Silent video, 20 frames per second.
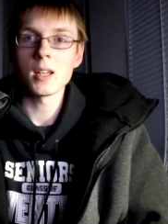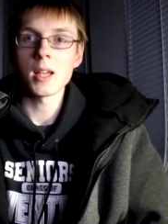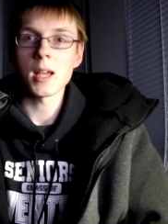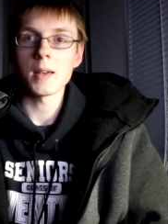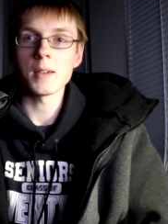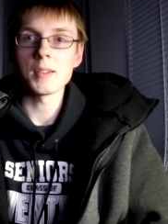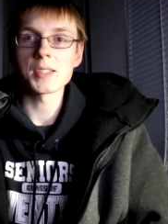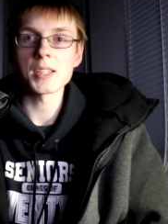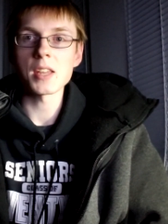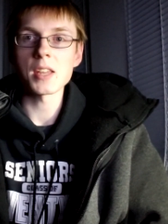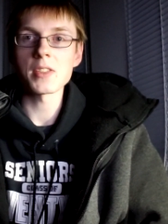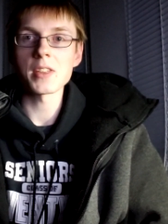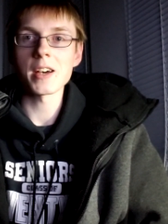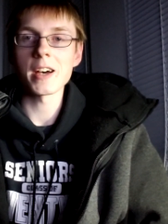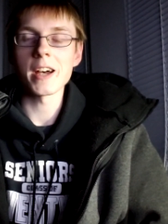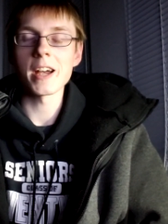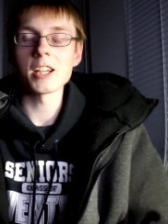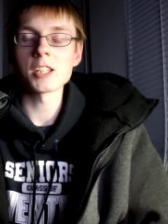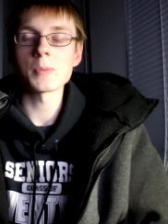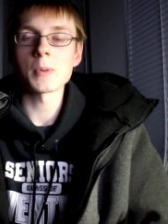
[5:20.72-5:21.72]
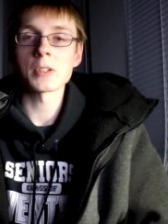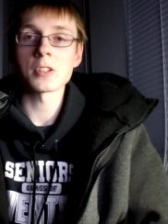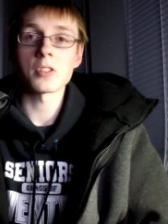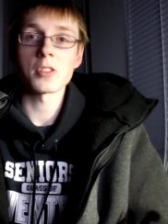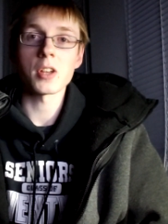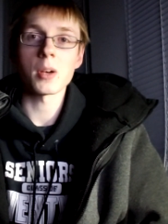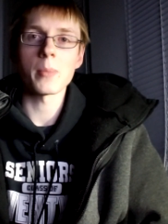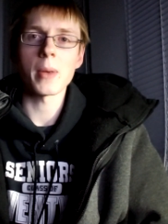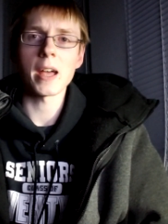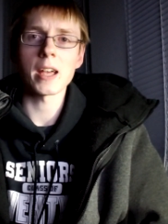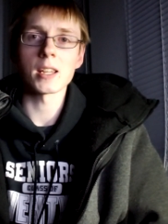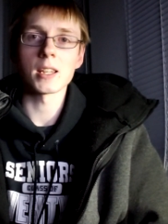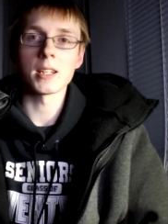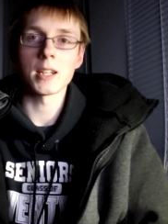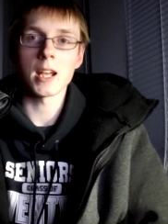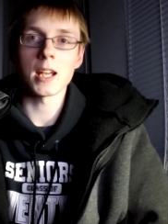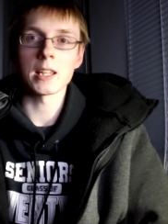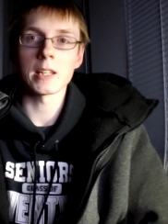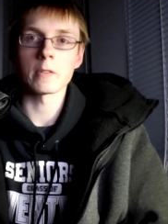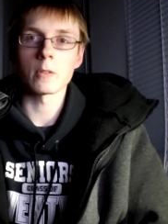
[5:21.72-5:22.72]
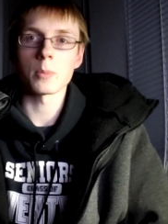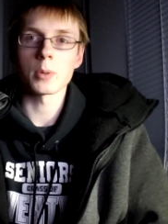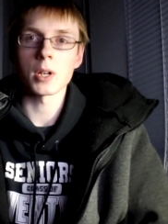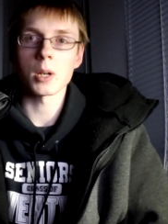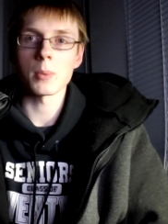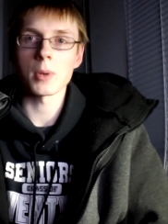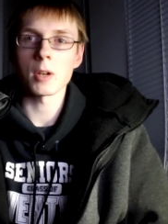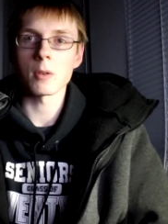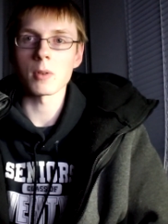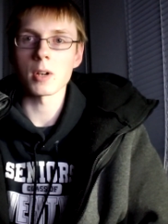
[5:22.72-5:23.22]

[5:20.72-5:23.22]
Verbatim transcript: at least I thought, I especially thought back in the day they were pretty big